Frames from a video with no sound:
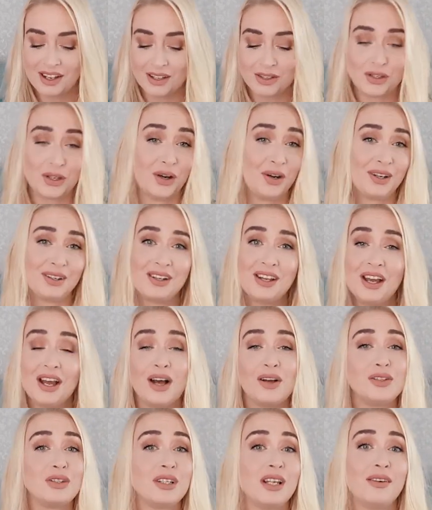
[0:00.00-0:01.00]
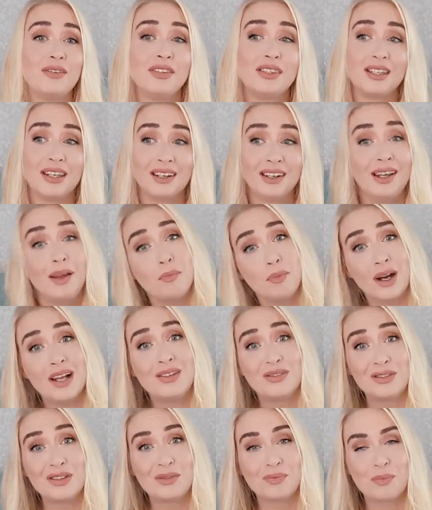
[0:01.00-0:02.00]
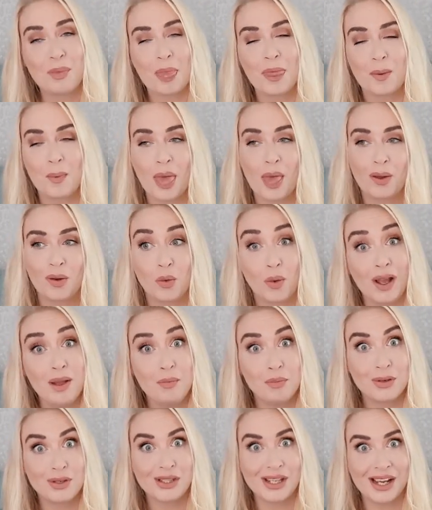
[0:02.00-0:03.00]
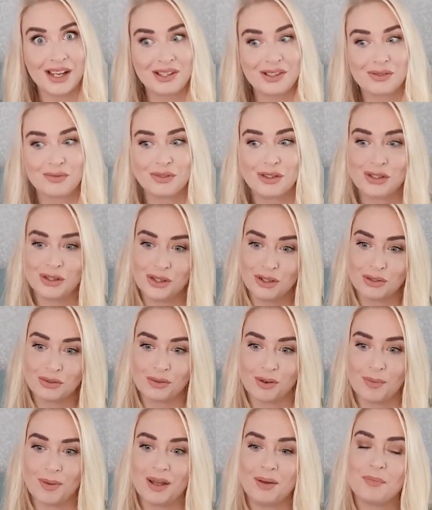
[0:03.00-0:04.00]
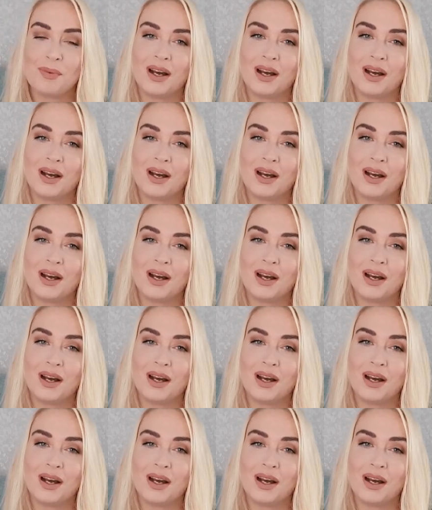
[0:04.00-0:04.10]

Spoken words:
Sorry, I'm just laughing saying, I get quite precise results from it,